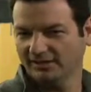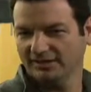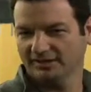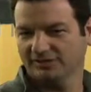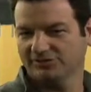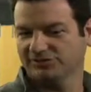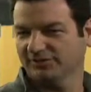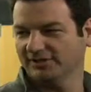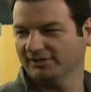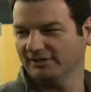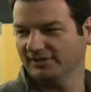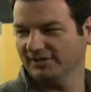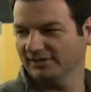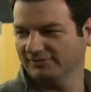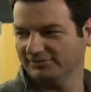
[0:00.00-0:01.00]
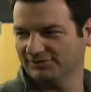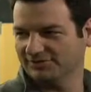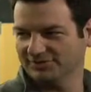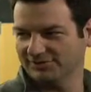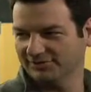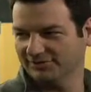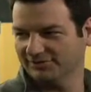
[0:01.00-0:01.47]
internet and live are
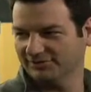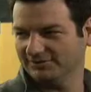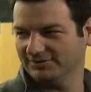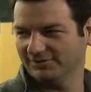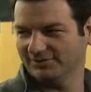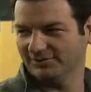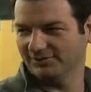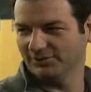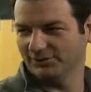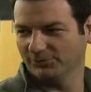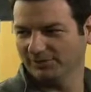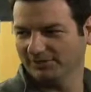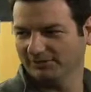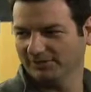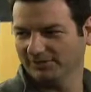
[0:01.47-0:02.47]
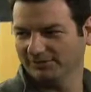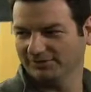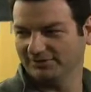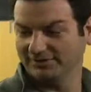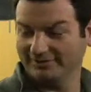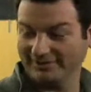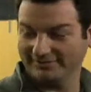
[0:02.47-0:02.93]
still not uh, going well together
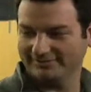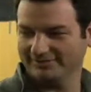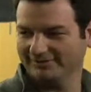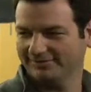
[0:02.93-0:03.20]
yet.